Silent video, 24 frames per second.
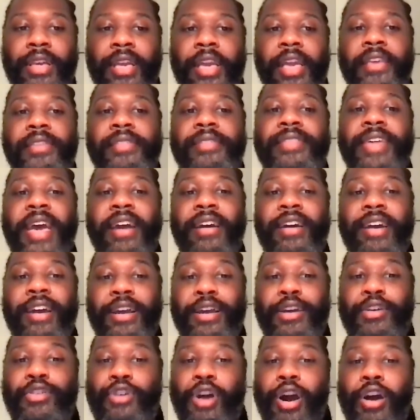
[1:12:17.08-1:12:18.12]
Is there
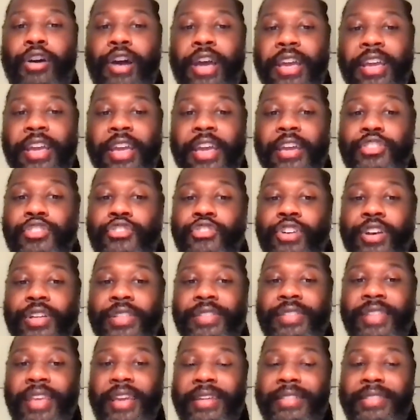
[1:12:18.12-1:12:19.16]
a growing
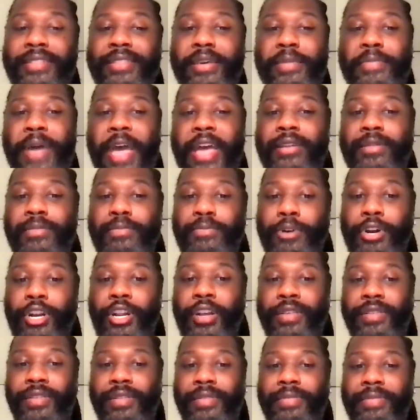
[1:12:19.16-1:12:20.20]
interest in Tibetan
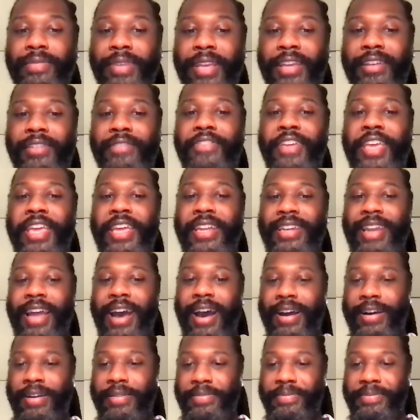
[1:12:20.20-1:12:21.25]
Buddhism in
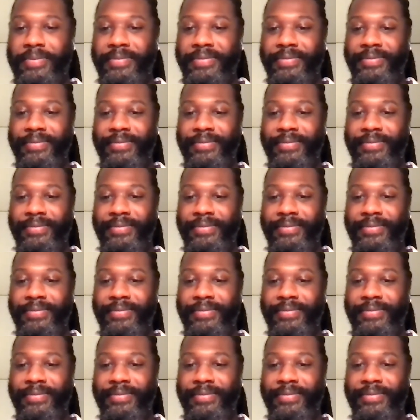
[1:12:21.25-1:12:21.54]
Vietnam?